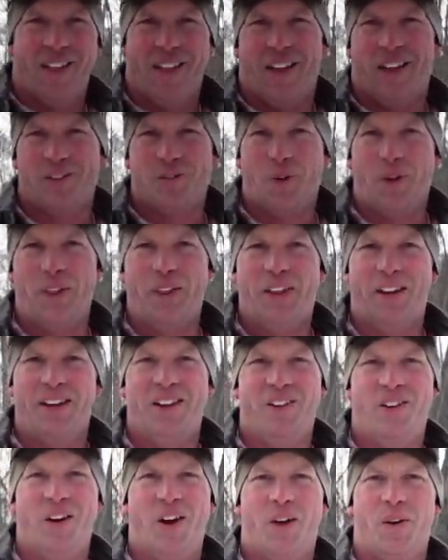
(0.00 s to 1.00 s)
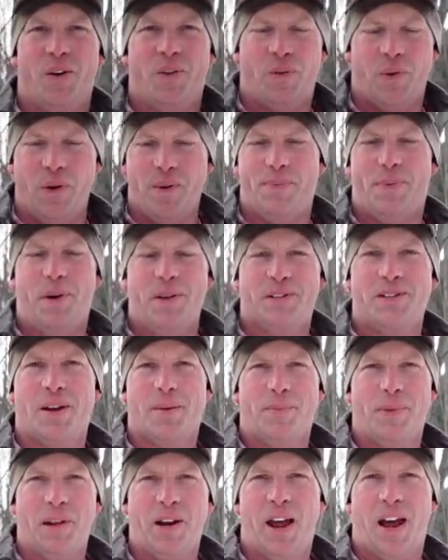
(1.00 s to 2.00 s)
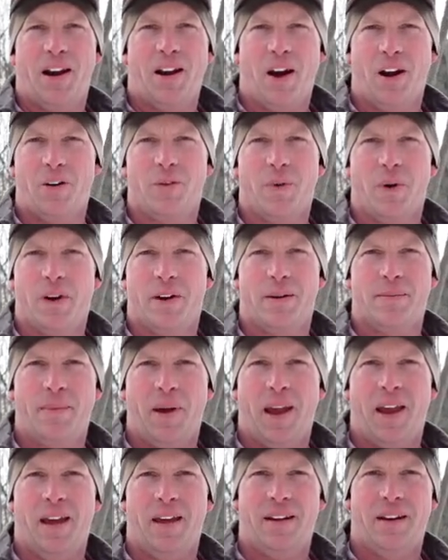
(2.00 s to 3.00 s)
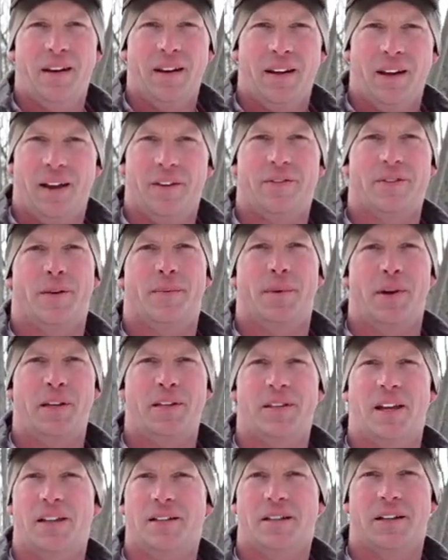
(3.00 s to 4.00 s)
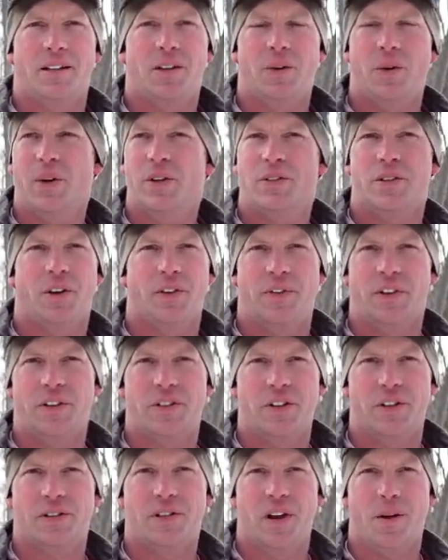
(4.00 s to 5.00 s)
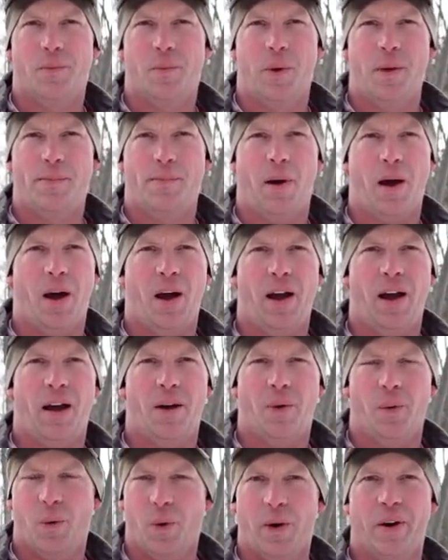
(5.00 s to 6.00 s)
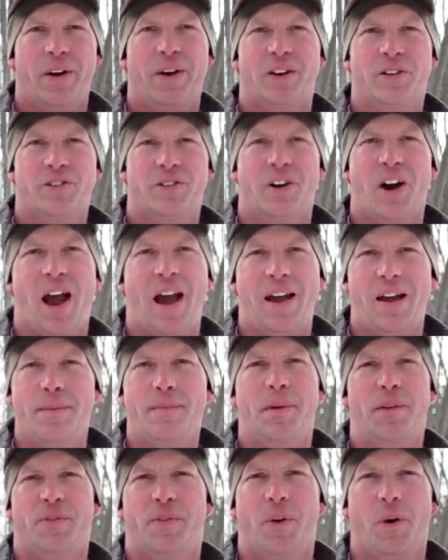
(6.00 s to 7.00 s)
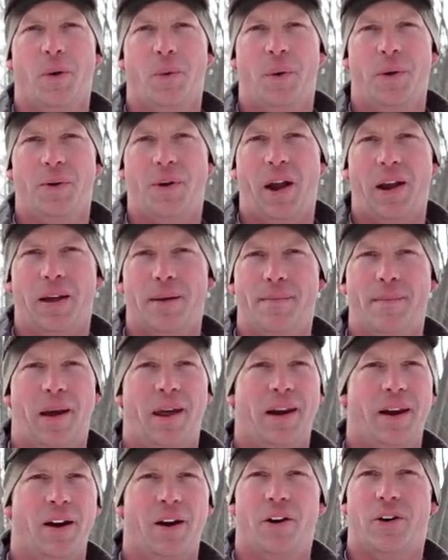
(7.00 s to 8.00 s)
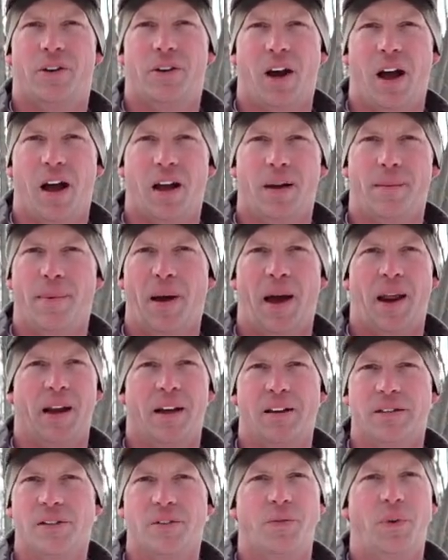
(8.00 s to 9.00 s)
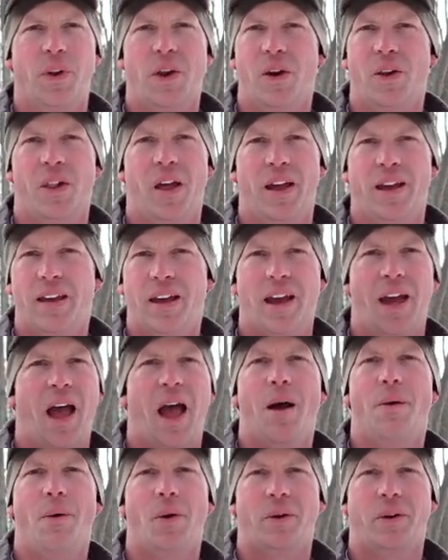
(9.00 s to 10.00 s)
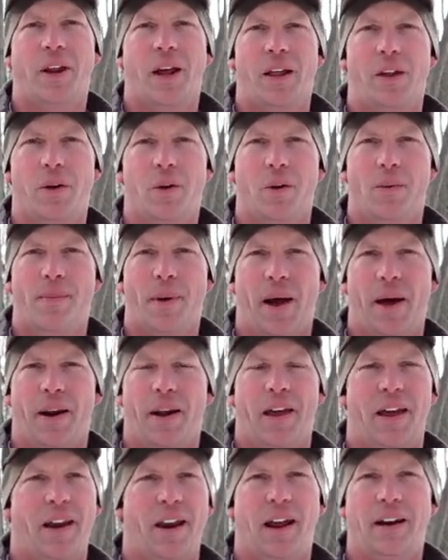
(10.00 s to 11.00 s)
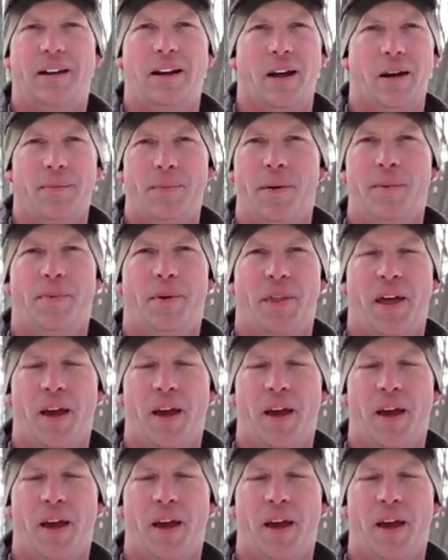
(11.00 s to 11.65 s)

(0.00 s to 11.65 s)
That's one thing you know, if we put something on Hardworking Man, if somebody sends it to us or if it's just something we bought, we're going to try it before we recommend it or talk about it. Because if we don't like it, I won't tell you about it. And I tell people